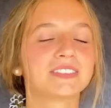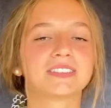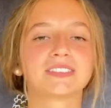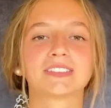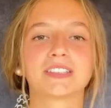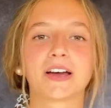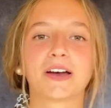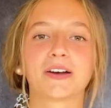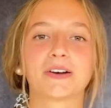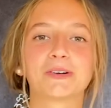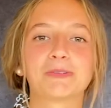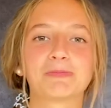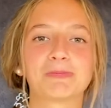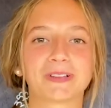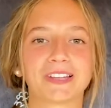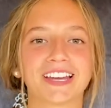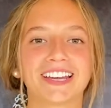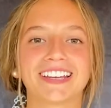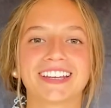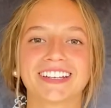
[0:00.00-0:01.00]
So
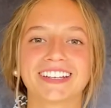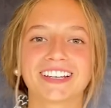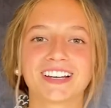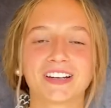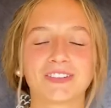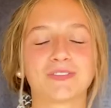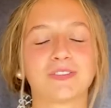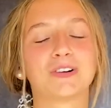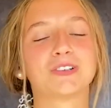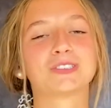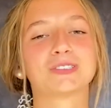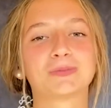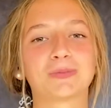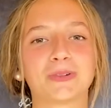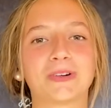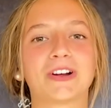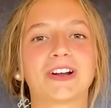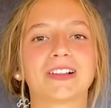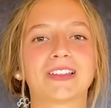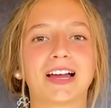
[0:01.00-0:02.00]
playing a fall
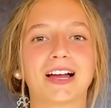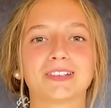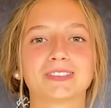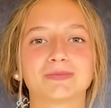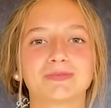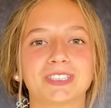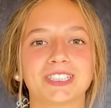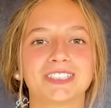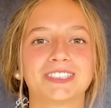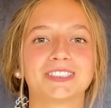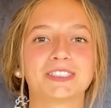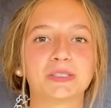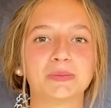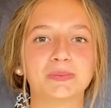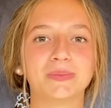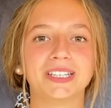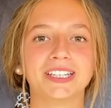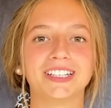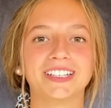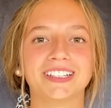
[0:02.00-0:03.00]
sport allows me to
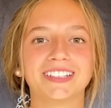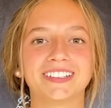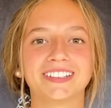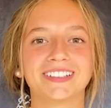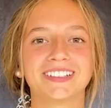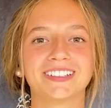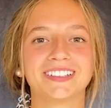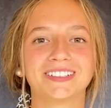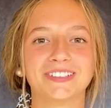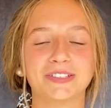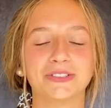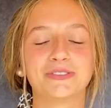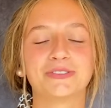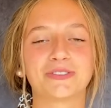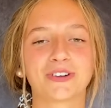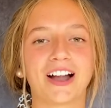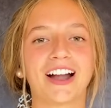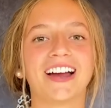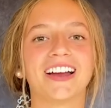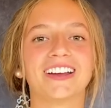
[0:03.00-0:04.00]
meet new
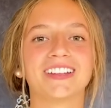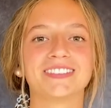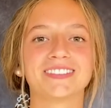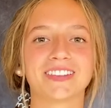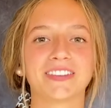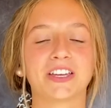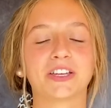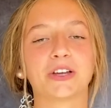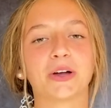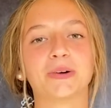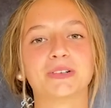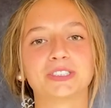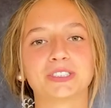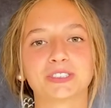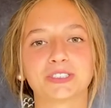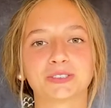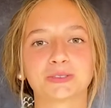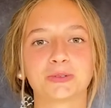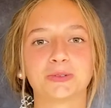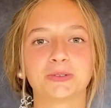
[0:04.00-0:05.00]
friends and then go into
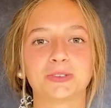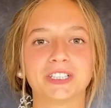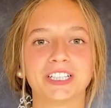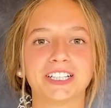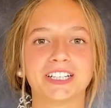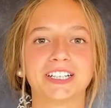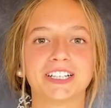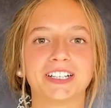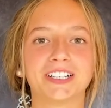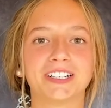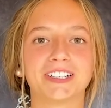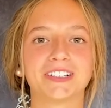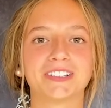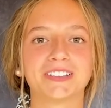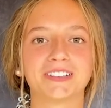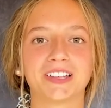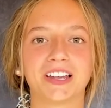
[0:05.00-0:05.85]
the school year,